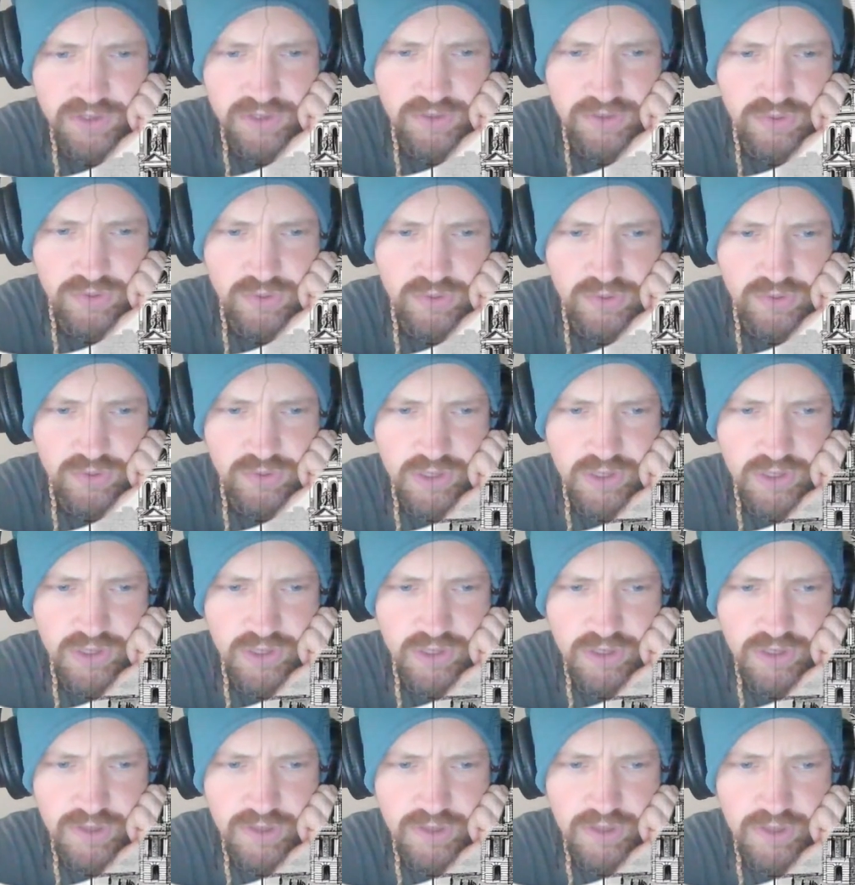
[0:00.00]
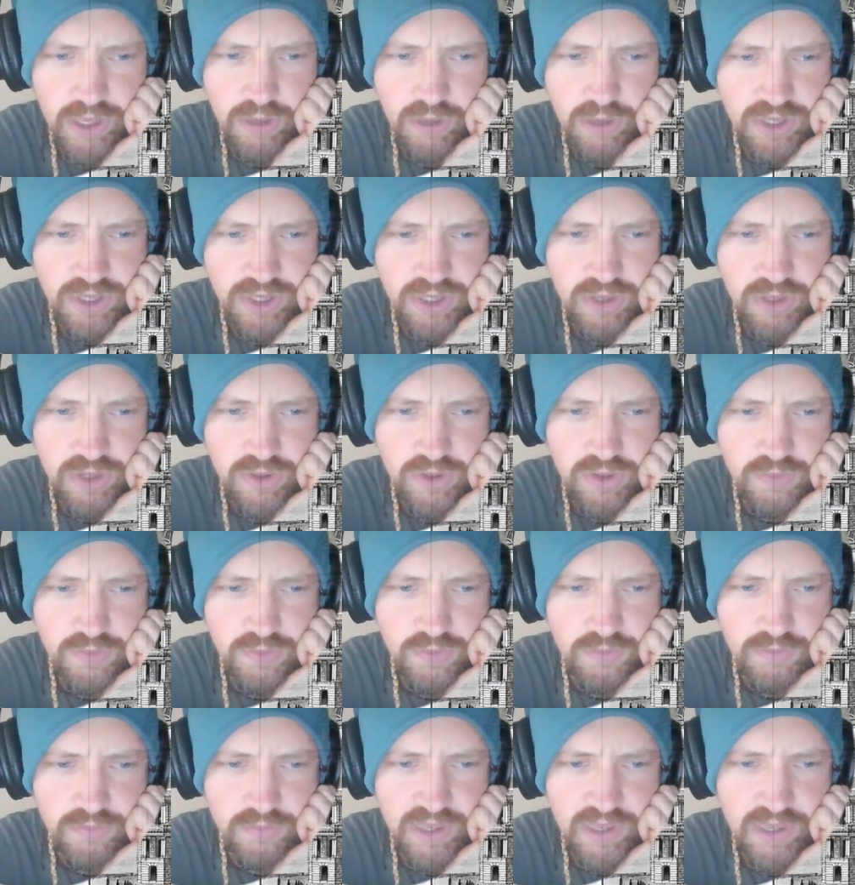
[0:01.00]
to Otto
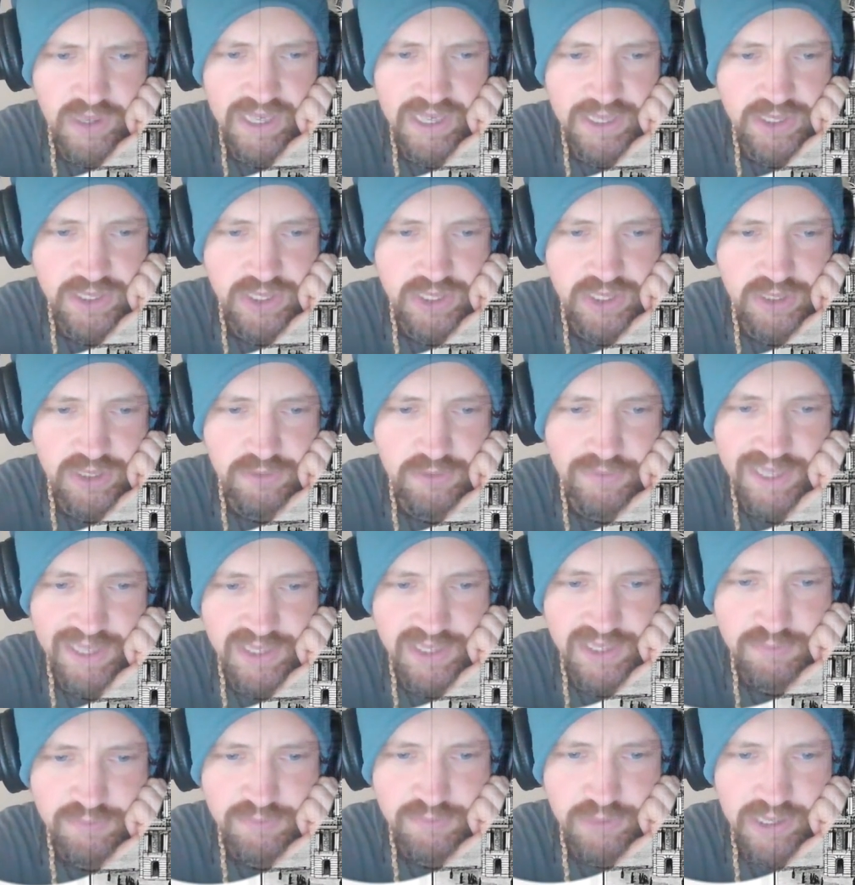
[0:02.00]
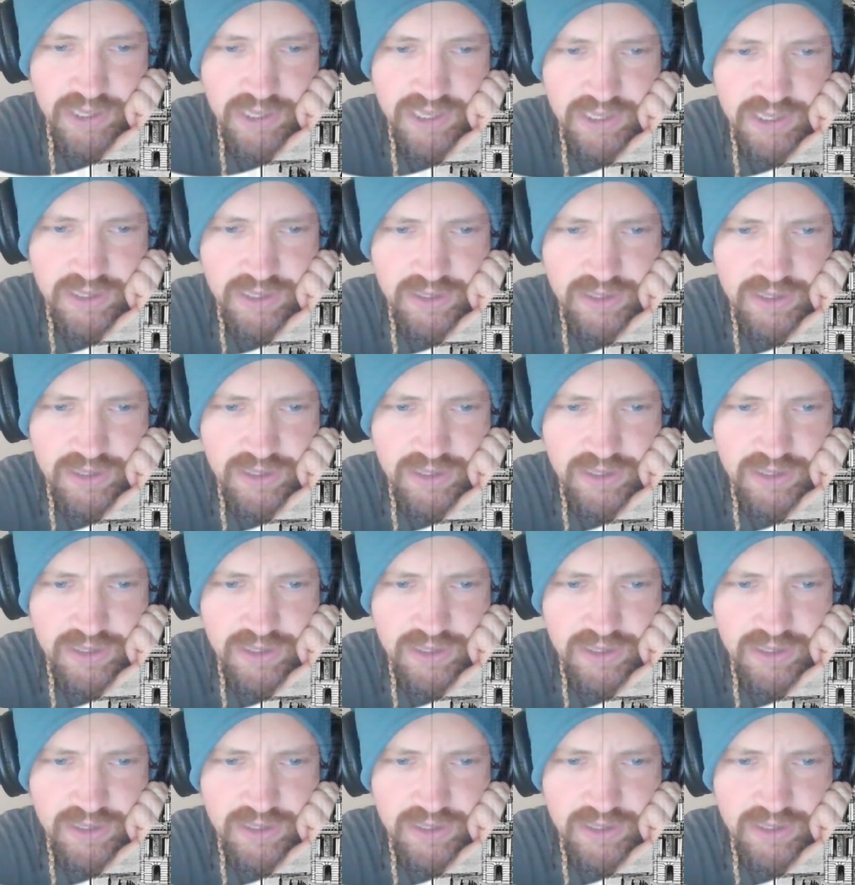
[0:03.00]
H. Matt's plan.